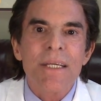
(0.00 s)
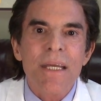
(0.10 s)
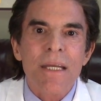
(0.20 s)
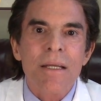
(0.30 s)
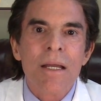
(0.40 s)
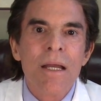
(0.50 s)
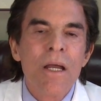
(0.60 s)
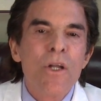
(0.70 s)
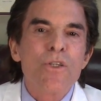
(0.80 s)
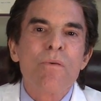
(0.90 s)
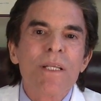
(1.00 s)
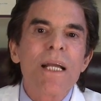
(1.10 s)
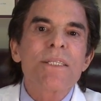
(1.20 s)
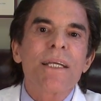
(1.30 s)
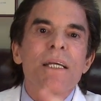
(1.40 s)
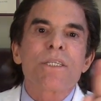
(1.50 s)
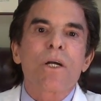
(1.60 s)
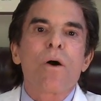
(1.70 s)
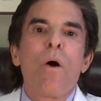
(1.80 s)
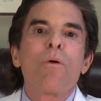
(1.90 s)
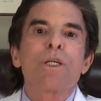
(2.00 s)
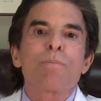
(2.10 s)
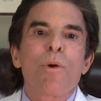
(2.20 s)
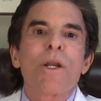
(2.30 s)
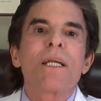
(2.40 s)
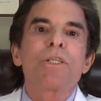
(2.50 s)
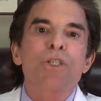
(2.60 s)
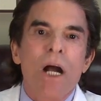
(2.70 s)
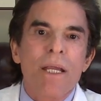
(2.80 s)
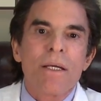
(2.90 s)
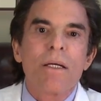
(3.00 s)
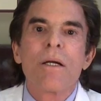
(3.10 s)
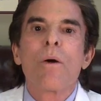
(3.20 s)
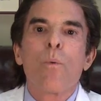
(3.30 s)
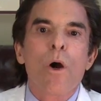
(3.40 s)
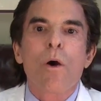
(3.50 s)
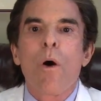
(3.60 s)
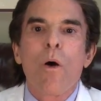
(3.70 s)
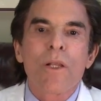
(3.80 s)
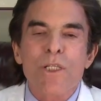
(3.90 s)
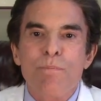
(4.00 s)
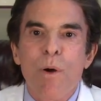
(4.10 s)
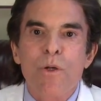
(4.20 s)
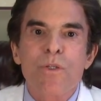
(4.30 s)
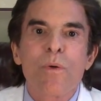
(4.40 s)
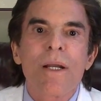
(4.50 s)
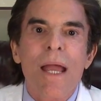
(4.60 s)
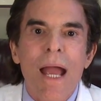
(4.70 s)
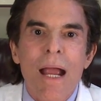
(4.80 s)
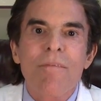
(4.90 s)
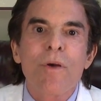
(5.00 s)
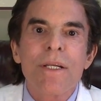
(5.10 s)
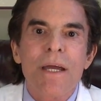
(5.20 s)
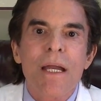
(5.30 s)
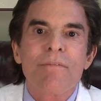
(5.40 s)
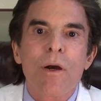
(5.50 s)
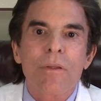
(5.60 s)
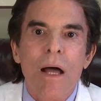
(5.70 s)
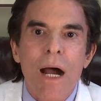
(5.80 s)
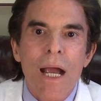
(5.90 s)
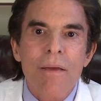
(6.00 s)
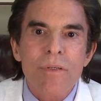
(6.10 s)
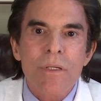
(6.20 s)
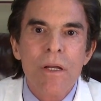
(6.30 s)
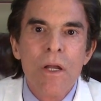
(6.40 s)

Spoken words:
Do you realize that as the coal is burning in China, we're all exposed to it every day of our lives?